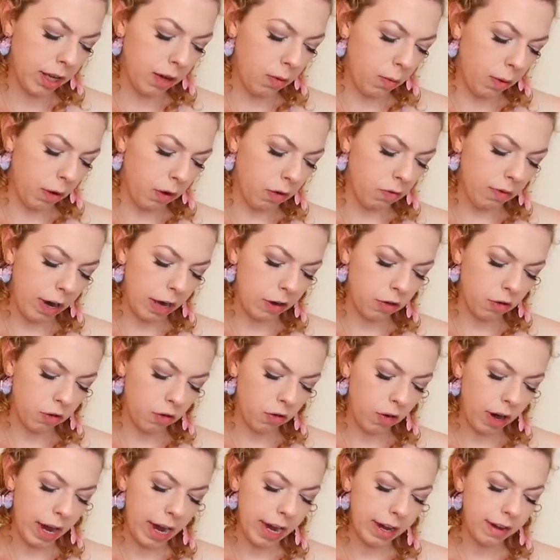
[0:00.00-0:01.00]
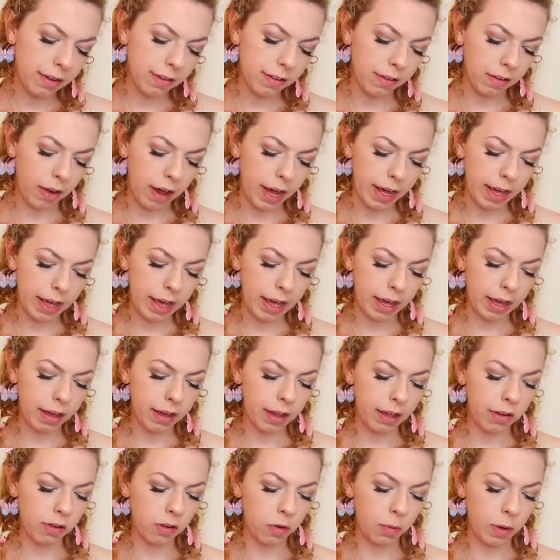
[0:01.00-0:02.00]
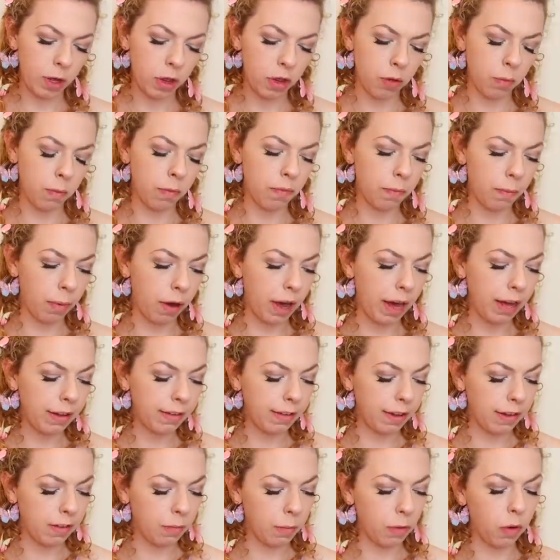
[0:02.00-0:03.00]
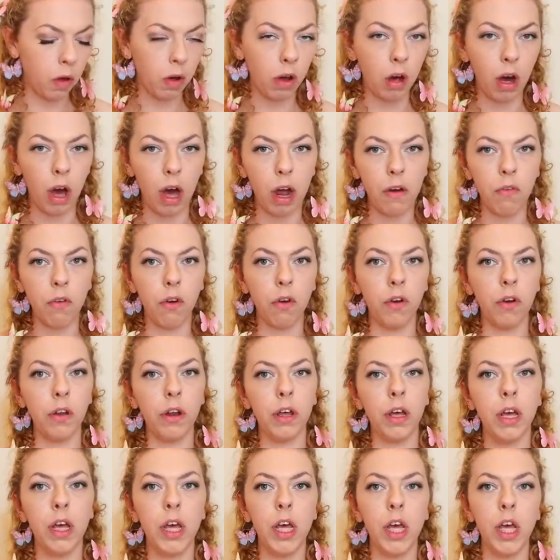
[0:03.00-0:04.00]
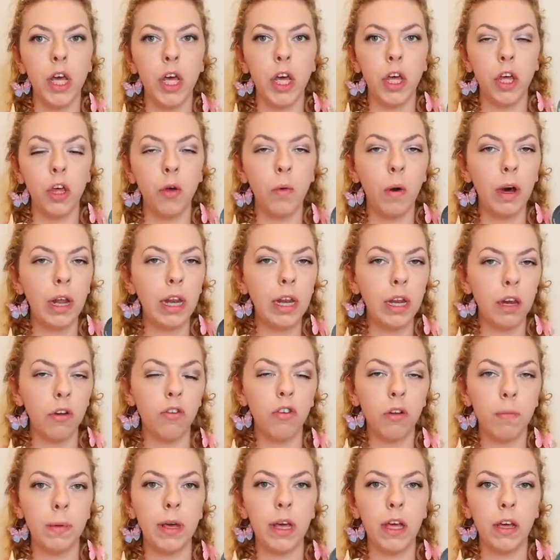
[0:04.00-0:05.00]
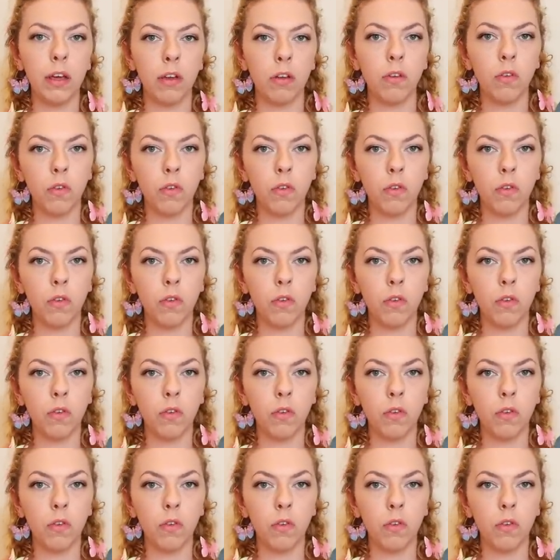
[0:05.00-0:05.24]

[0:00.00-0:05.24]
We've got retrograde, psychic, intuition with Pisces, and we've got Chiron. You are literally being